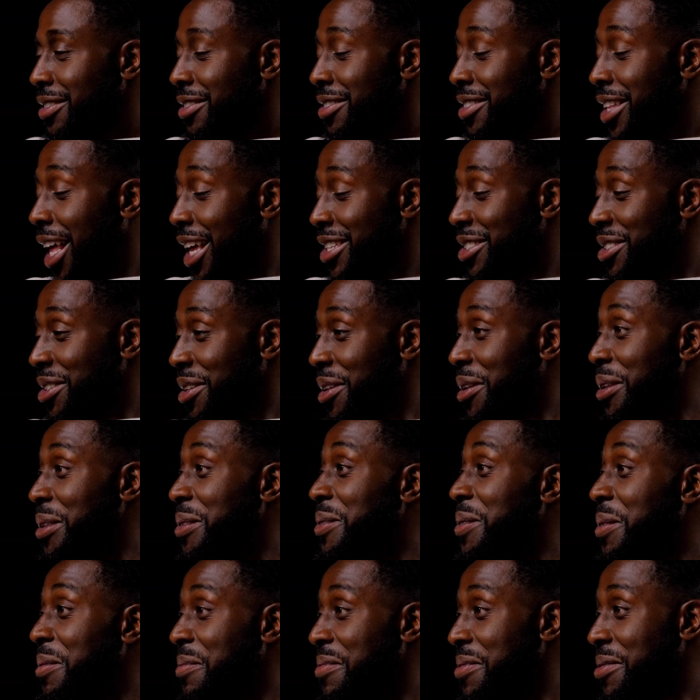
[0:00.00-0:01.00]
That's a
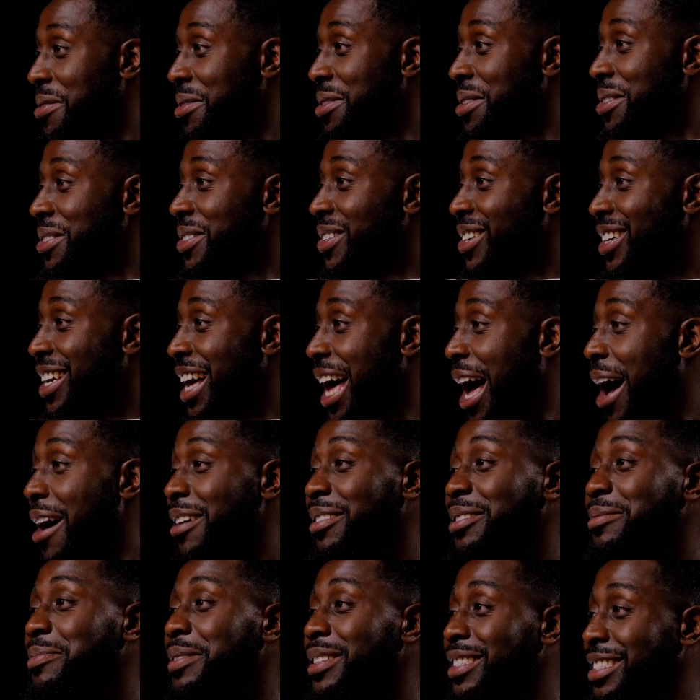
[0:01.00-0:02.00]
good top 4, though. I
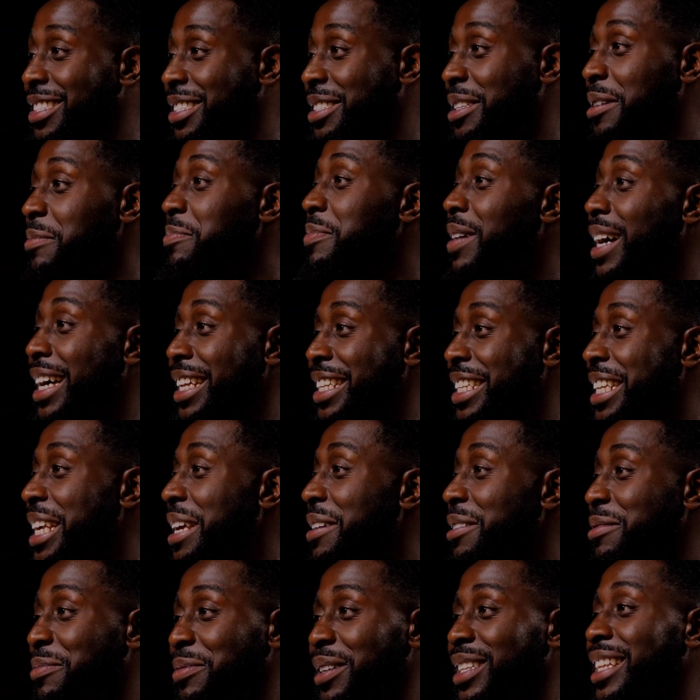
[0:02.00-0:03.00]
was expecting some bad
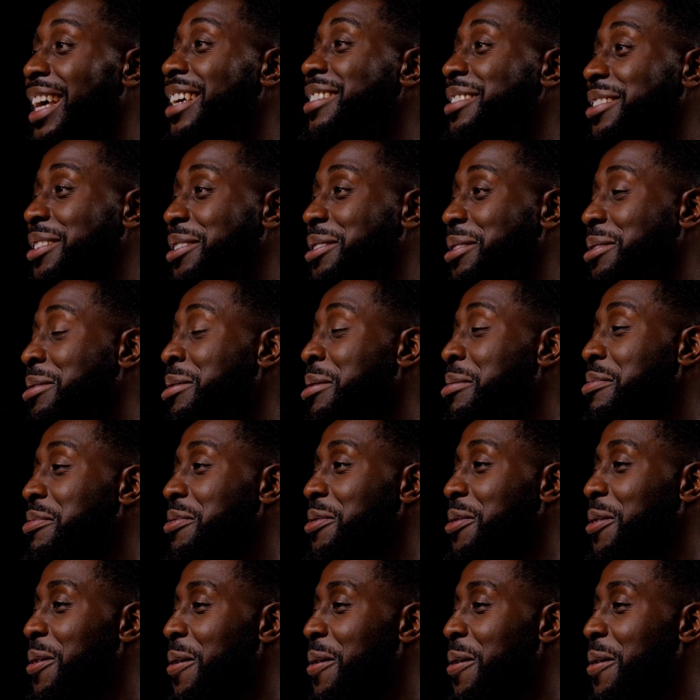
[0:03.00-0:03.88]
names, but that's a good top 4.